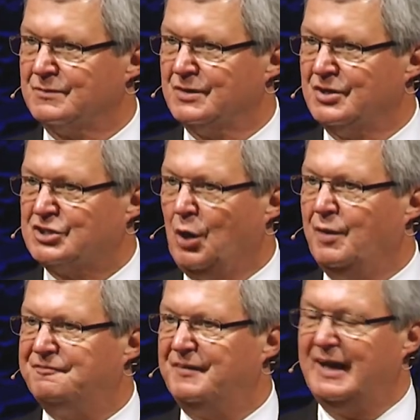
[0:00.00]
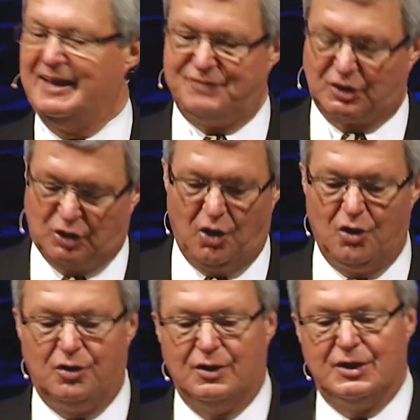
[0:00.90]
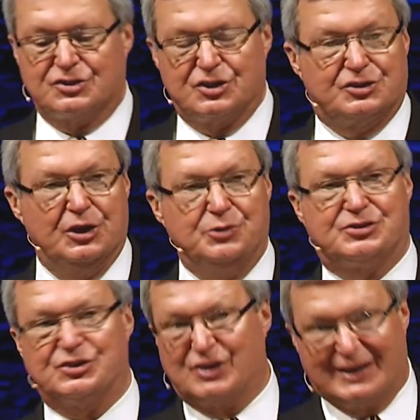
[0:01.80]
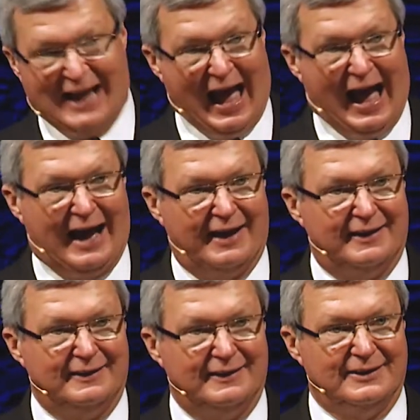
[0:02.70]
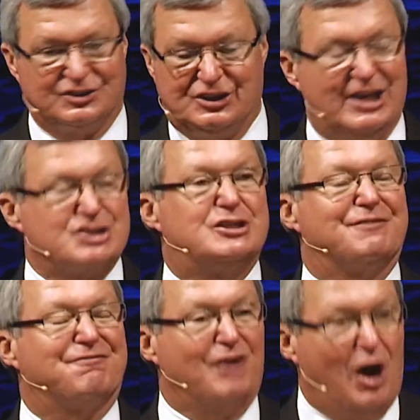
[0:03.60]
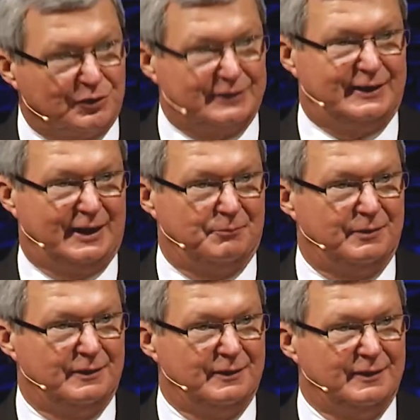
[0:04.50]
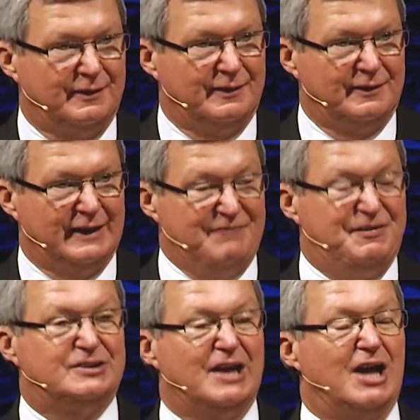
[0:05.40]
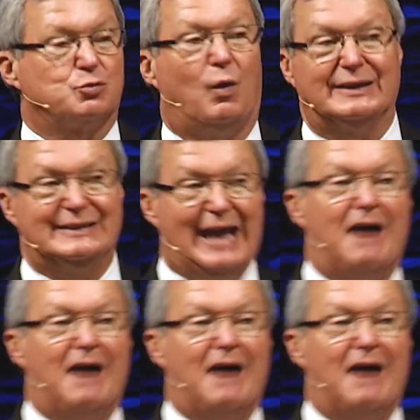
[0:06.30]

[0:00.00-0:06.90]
So if a, if a girl seduces a guy, she has defrauded him. If he does what he now